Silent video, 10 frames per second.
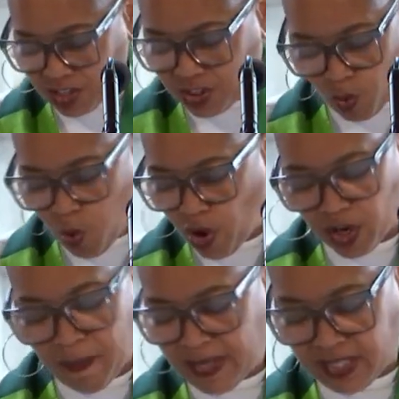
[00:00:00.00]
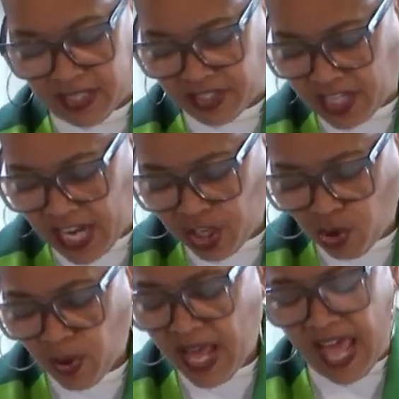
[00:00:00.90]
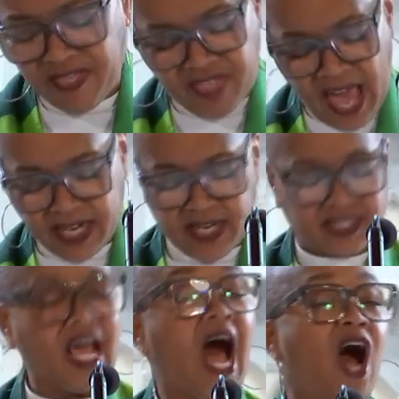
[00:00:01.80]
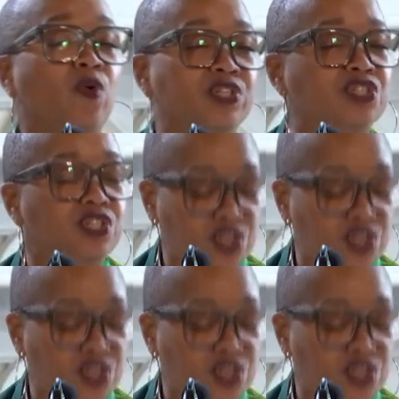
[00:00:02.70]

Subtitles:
us the work must continue and that it is ours to